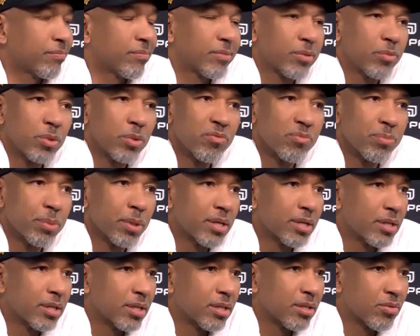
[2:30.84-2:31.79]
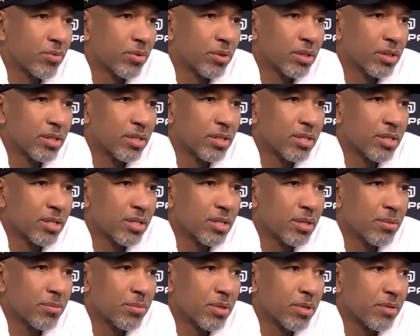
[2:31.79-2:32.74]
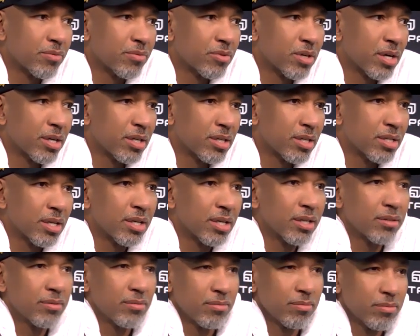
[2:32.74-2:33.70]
we've played against really good teams that have tried to take